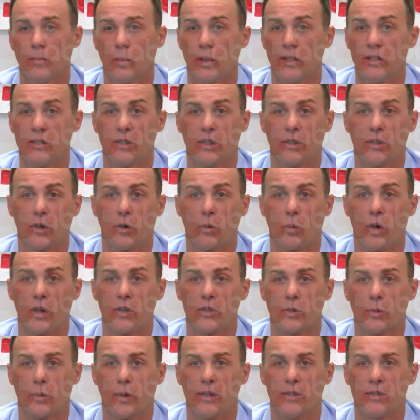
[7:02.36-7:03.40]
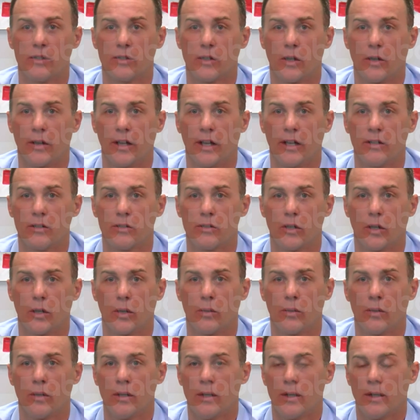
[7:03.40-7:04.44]
we'd sit there and watch the races all night.
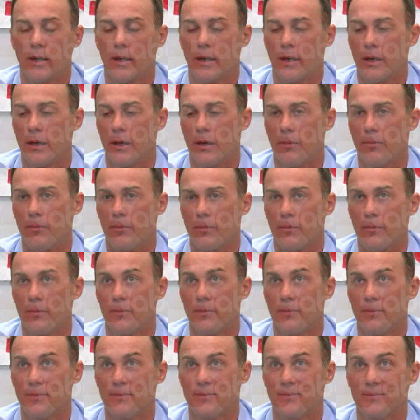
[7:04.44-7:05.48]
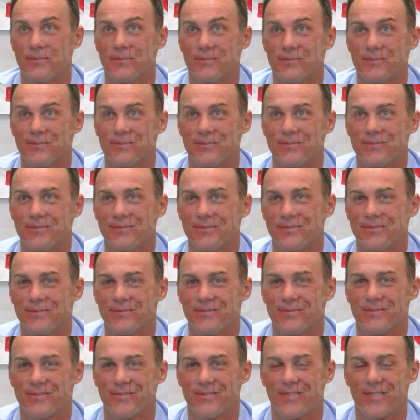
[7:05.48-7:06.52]
So. Um, please
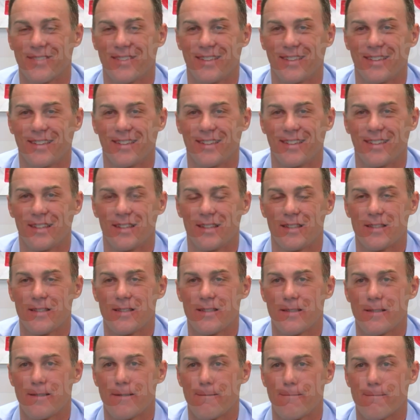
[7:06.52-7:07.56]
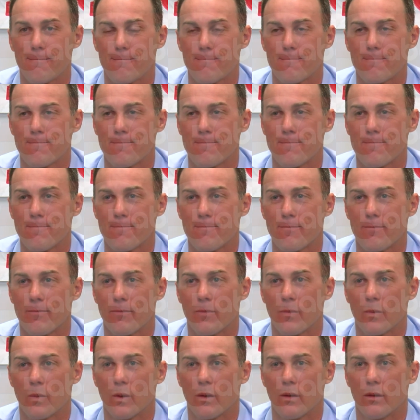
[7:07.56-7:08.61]
report to the gym. Platinum
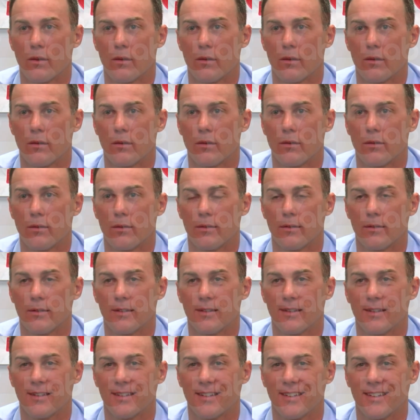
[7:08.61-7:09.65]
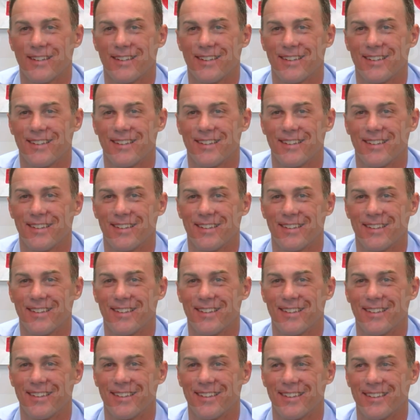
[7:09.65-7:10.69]
Star, please report to the
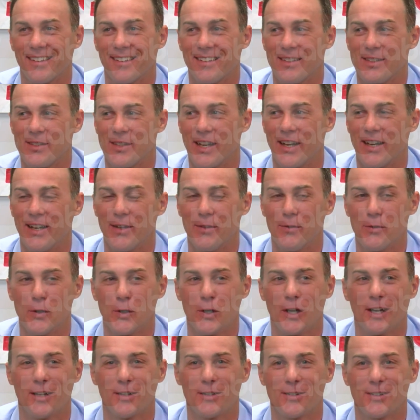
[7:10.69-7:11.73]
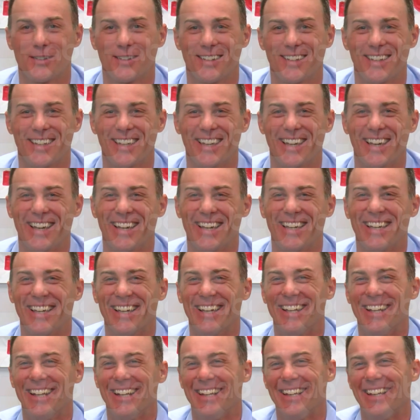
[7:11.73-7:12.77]
gym. Is that any of you guys? Yeah.
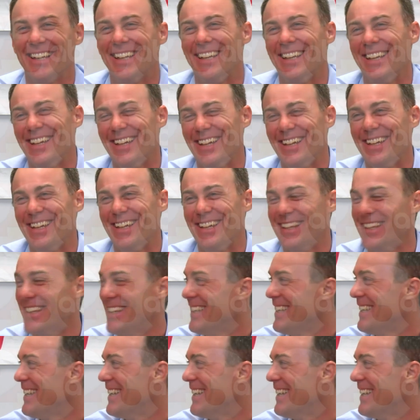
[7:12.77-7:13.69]
we'll go one more